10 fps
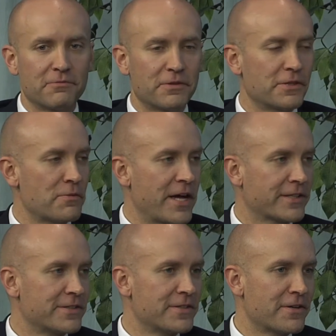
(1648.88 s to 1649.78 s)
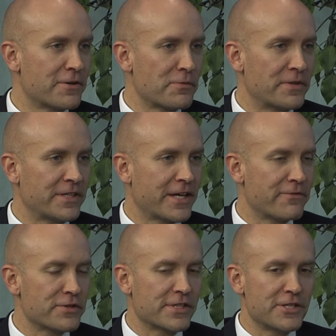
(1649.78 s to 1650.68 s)
when we go back to our opening
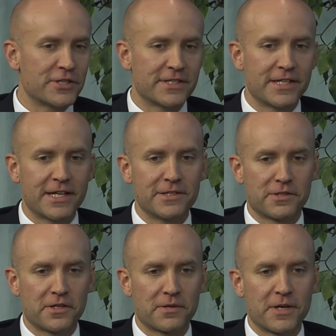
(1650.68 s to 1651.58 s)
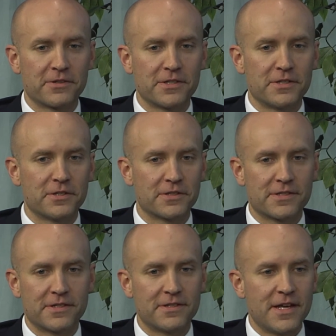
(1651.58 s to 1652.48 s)
conversation tonight and talk about the
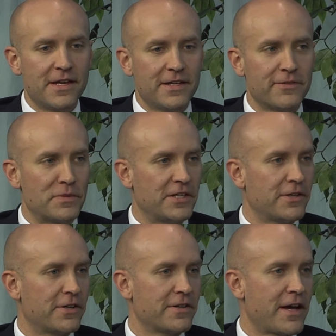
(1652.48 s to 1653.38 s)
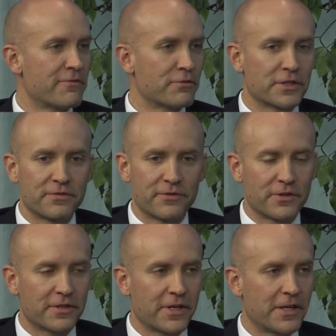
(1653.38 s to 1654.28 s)
adults that have been in there. I've worked
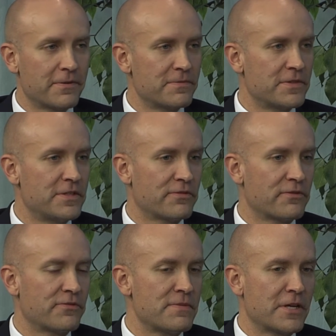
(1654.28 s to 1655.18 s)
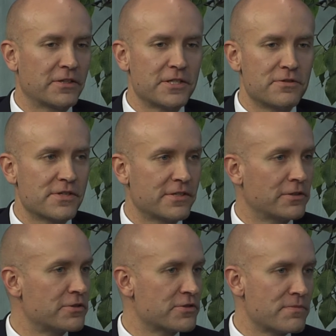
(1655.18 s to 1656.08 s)
for different female leaders and
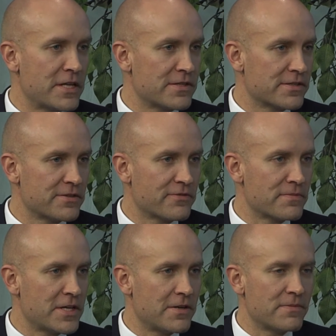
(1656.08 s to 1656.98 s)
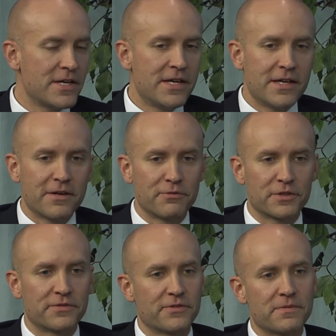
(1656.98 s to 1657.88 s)
learned tremendously from them. I've
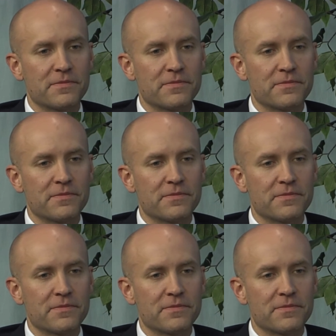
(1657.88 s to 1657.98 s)
worked for